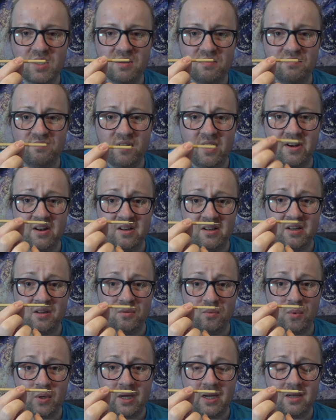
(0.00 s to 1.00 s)
Very
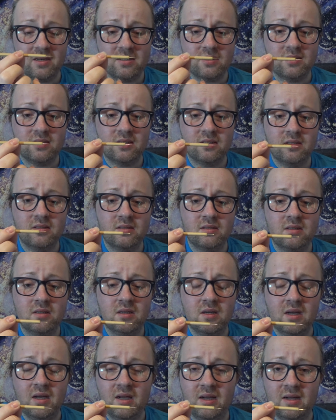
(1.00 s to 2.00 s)
lightweight.
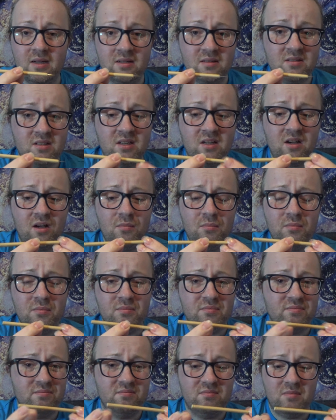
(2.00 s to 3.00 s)
And they come,
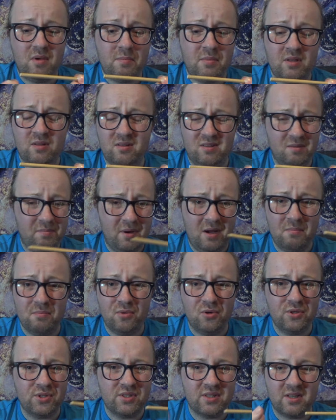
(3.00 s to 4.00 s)
the
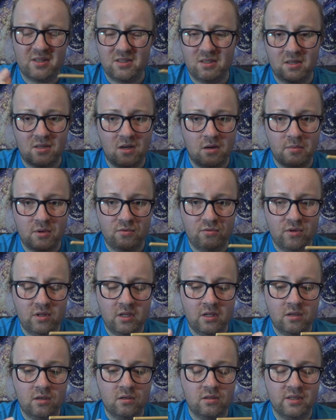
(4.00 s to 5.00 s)
bamboo sticks, they come in really
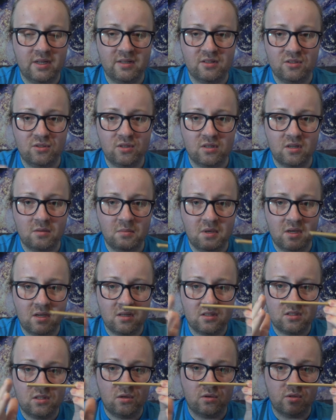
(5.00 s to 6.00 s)
long lengths, so you can make it
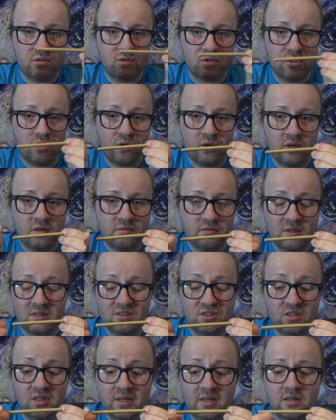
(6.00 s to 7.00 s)
as long or short
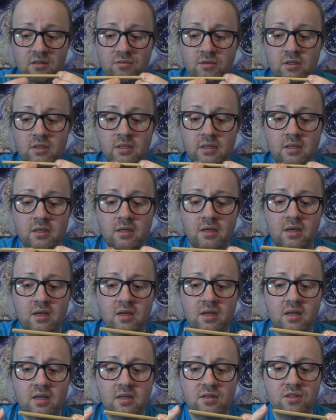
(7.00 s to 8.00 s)
as you like, really.
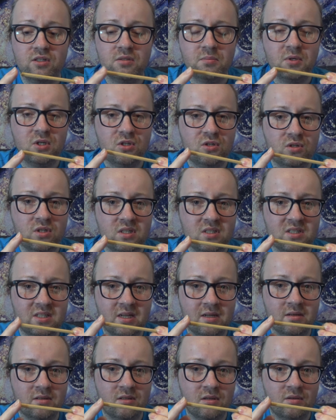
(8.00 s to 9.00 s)
Just make sure you
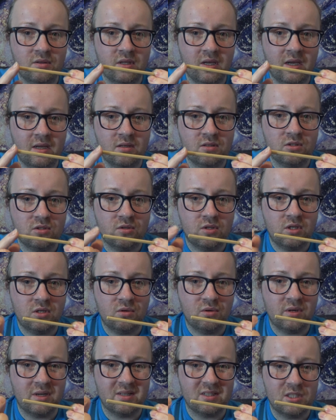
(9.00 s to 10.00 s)
sand down the ends so that you
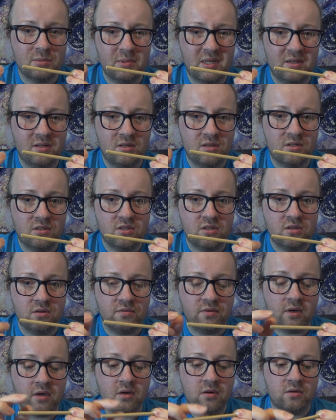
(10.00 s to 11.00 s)
don't get splinters in your
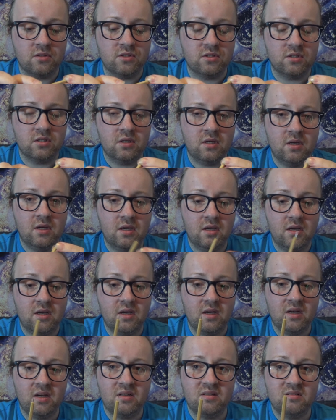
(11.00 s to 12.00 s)
fingers.
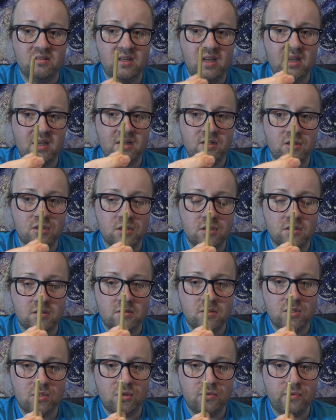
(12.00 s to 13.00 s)
And yeah,
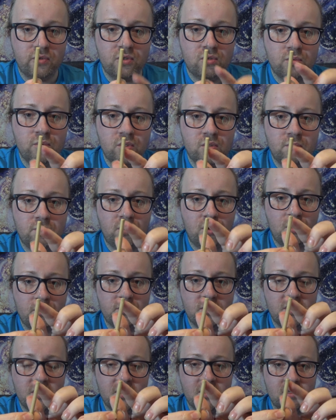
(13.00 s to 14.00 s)
just soften the wood, pop
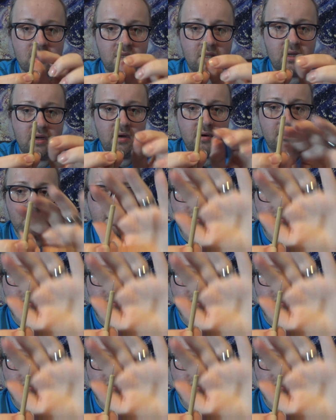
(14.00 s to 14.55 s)
the needle in there.